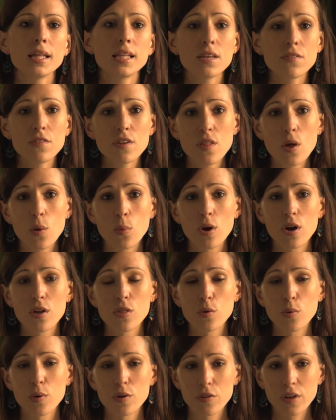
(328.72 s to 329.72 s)
Given that we're in
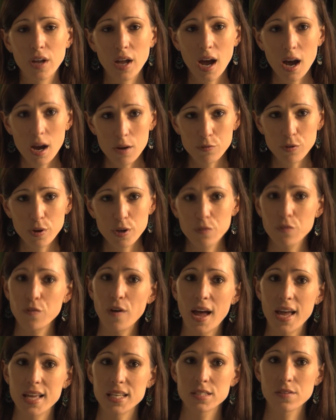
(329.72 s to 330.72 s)
the recovery
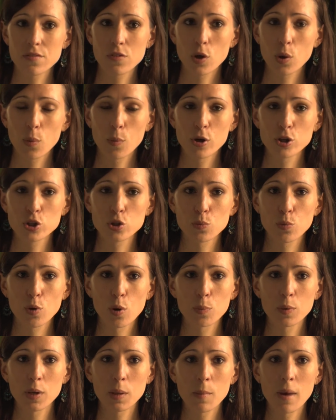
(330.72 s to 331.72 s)
phase of the commercial
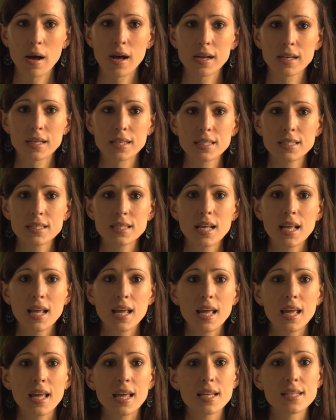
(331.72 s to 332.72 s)
property market,
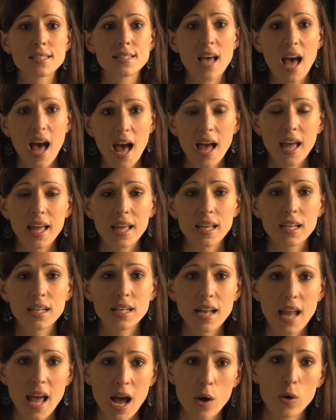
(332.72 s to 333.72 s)
is A,
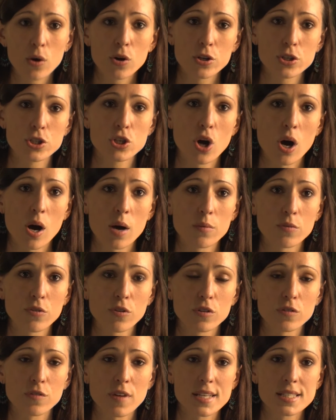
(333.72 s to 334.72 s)
now a good time for
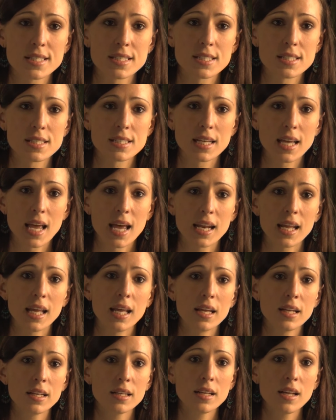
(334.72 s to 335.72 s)
investors to get
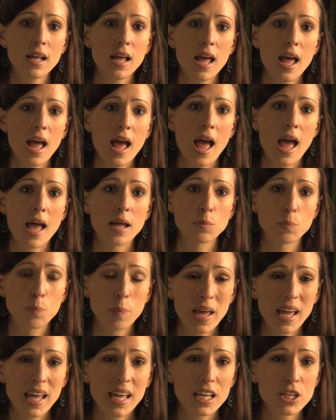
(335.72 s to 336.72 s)
in? And
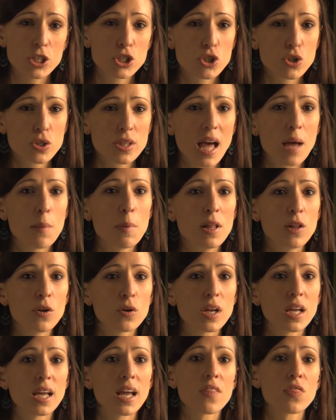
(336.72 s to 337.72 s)
B, should they be
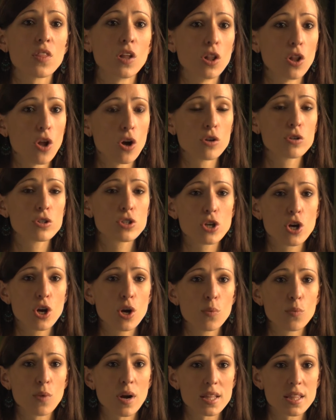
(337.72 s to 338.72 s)
looking at the long
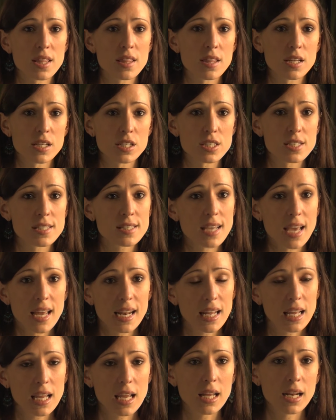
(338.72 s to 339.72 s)
term rather than just
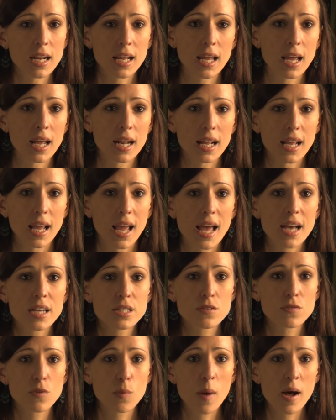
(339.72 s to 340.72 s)
getting in and getting out
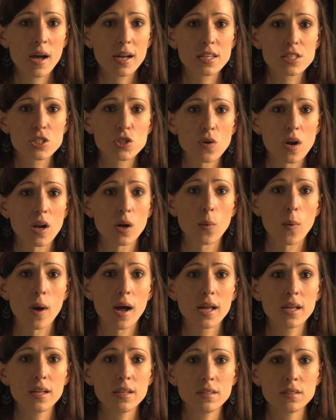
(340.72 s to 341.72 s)
of the market straight
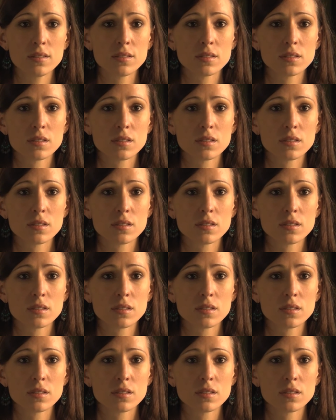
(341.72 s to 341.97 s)
away?